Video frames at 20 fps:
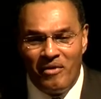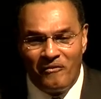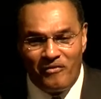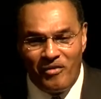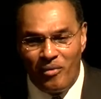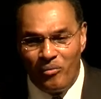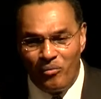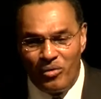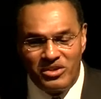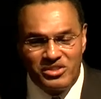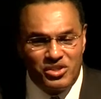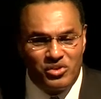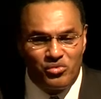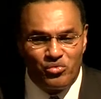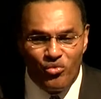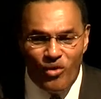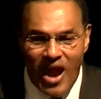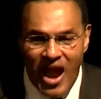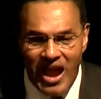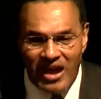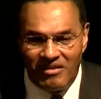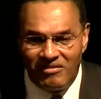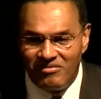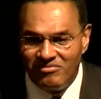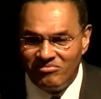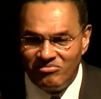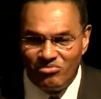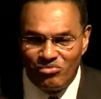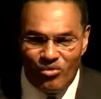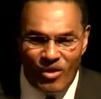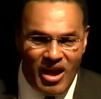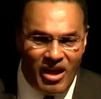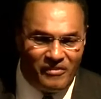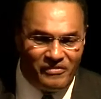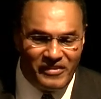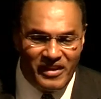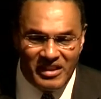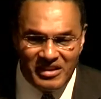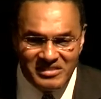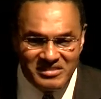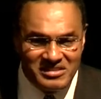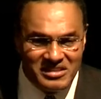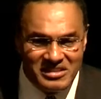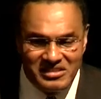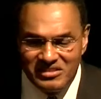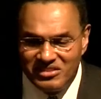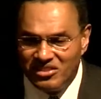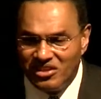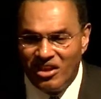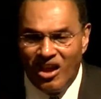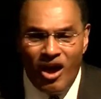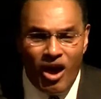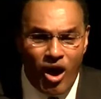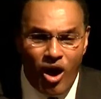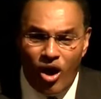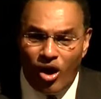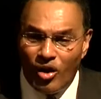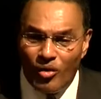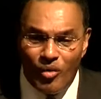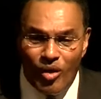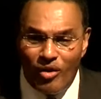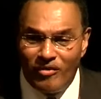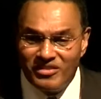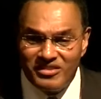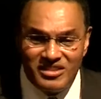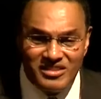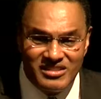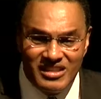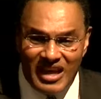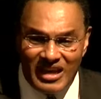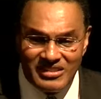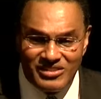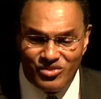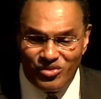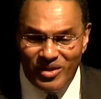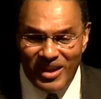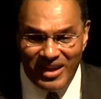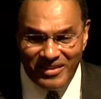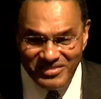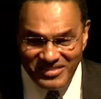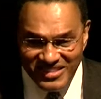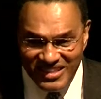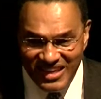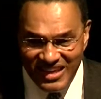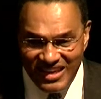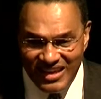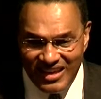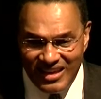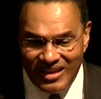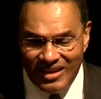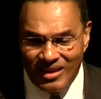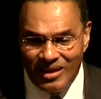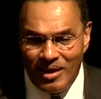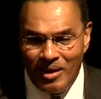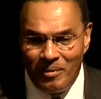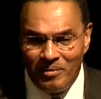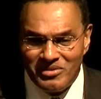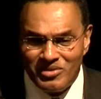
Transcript: from Richard Wright and Ralph Ellison to all the way over to Dostoevsky.